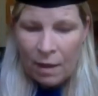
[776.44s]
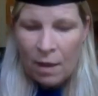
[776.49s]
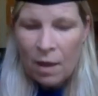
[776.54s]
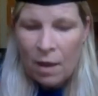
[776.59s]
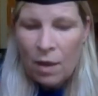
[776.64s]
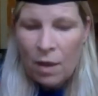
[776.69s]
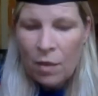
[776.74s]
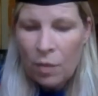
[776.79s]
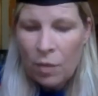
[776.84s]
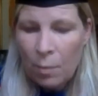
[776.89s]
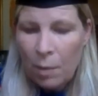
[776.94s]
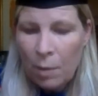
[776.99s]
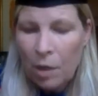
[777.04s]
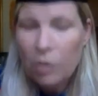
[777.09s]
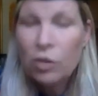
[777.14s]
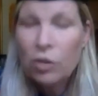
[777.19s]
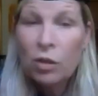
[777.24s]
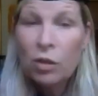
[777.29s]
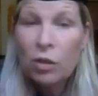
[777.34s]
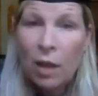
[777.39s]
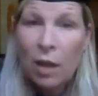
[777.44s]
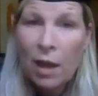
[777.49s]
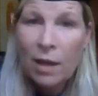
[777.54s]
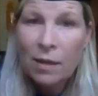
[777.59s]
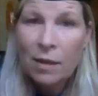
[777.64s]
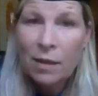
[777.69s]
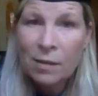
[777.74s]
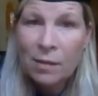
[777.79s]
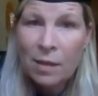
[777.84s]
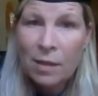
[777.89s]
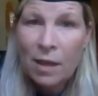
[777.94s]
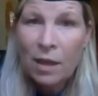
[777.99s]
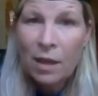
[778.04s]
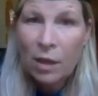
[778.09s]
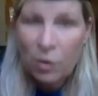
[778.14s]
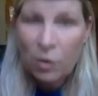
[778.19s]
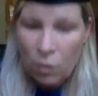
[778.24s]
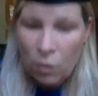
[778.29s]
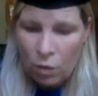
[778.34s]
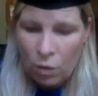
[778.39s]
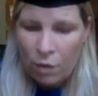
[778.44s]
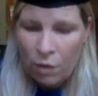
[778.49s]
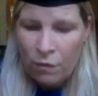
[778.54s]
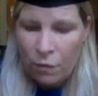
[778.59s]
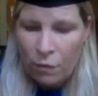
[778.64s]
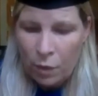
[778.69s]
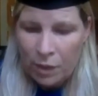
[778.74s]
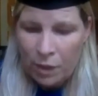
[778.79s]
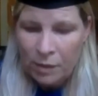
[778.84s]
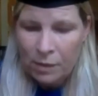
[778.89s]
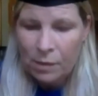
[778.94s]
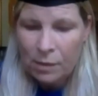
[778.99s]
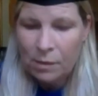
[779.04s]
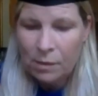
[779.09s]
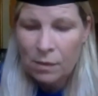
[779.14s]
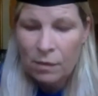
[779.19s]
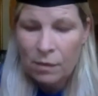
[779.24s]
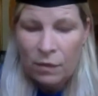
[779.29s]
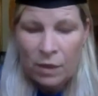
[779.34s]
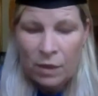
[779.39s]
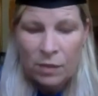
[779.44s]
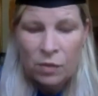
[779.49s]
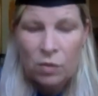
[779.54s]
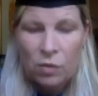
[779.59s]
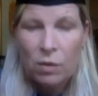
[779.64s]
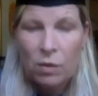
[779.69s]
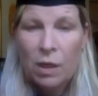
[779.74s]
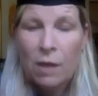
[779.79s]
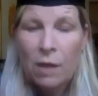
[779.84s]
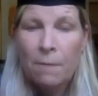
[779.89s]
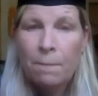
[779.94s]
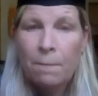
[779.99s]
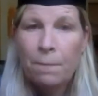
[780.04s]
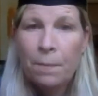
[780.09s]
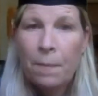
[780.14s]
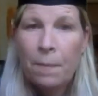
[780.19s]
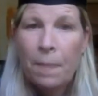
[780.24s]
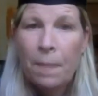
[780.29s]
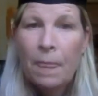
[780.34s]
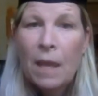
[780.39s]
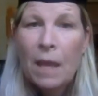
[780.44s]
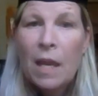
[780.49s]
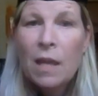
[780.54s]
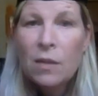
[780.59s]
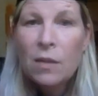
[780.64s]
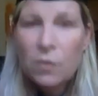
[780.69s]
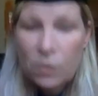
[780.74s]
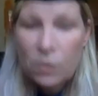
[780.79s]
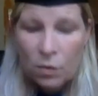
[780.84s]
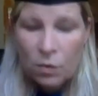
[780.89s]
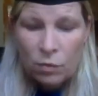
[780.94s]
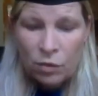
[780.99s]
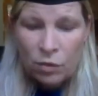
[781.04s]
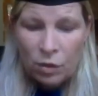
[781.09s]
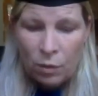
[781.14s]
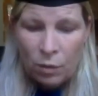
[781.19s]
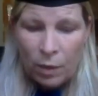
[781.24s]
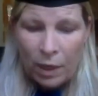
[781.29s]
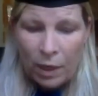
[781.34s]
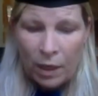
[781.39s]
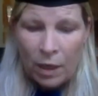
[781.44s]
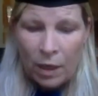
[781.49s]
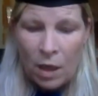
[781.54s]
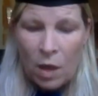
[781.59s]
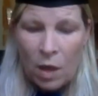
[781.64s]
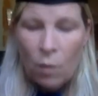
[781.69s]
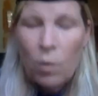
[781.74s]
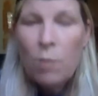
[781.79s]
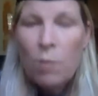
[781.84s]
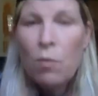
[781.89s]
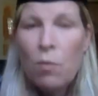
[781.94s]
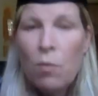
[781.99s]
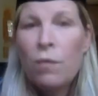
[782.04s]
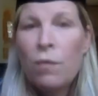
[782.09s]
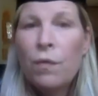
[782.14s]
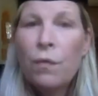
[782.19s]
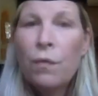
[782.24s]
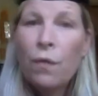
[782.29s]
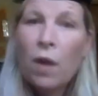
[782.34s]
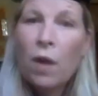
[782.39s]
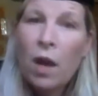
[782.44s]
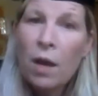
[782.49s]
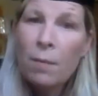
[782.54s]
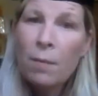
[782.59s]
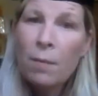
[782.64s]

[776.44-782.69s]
the marginalized and ignored voices of history. In so doing, we moved from